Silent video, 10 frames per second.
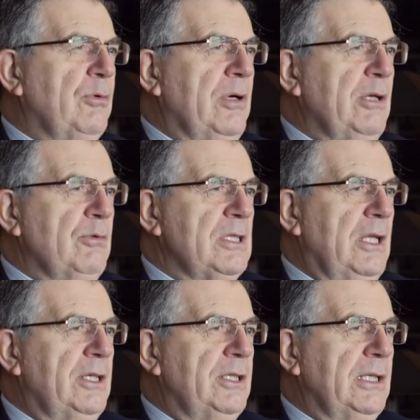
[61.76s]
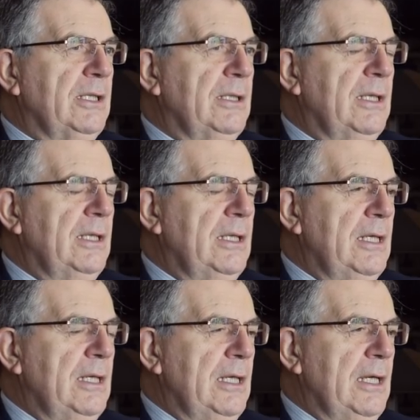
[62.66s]
about what he was learning.
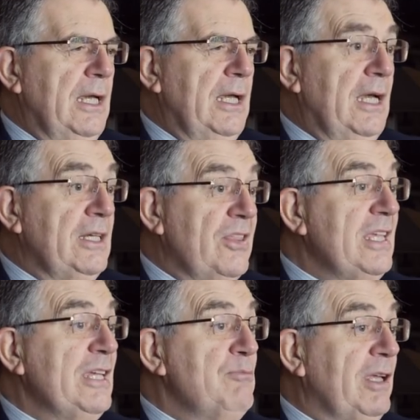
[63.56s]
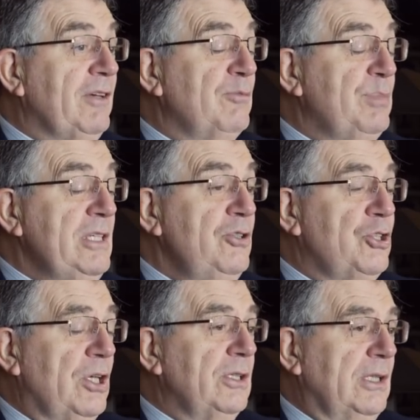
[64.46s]
Uh, and I think he may have been
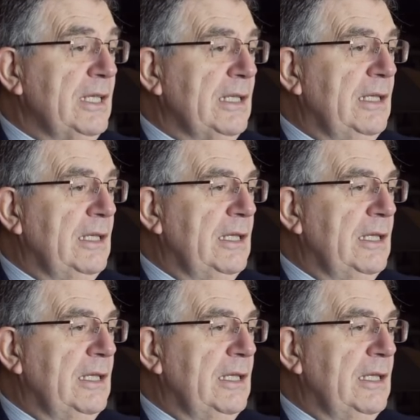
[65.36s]
journaling.